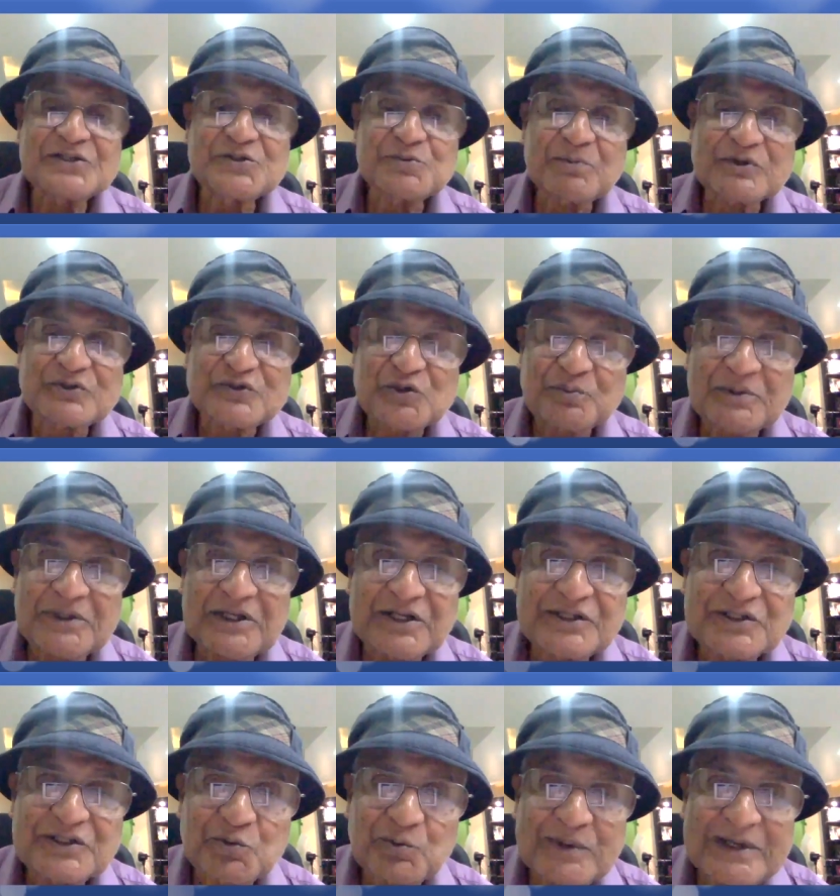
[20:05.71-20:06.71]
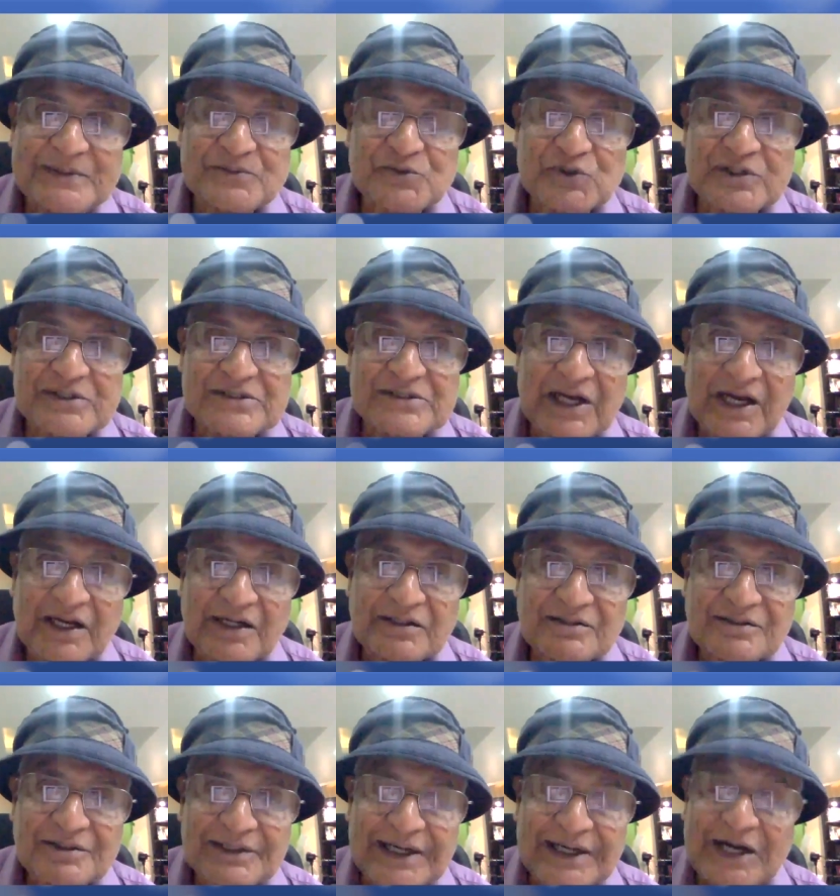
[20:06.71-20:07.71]
this possibility waves
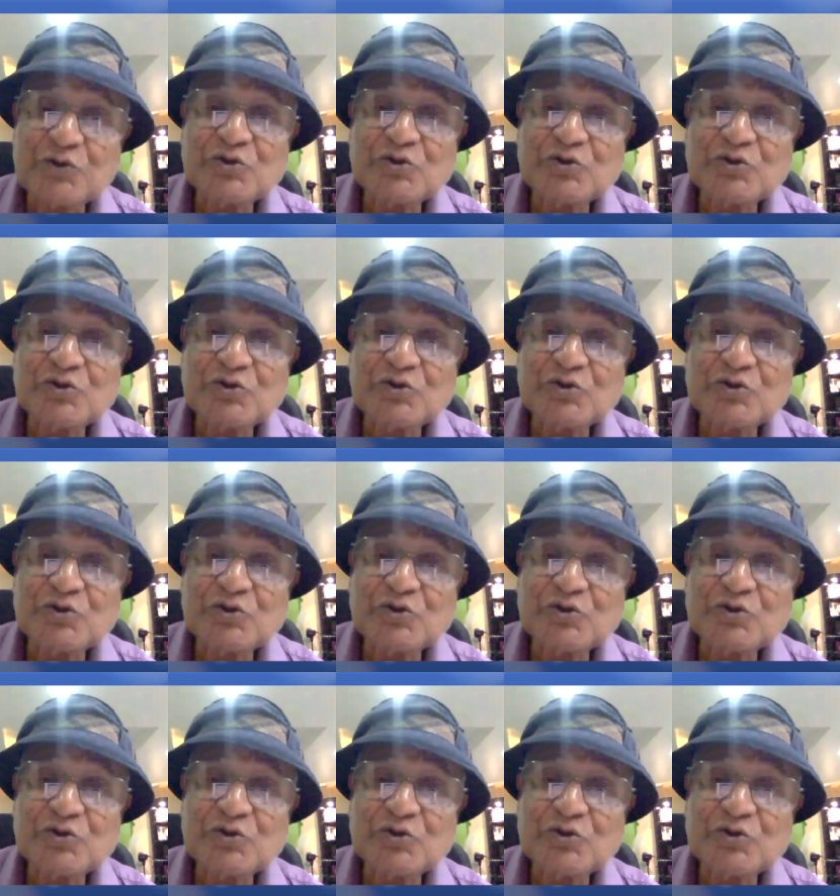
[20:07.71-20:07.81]
reside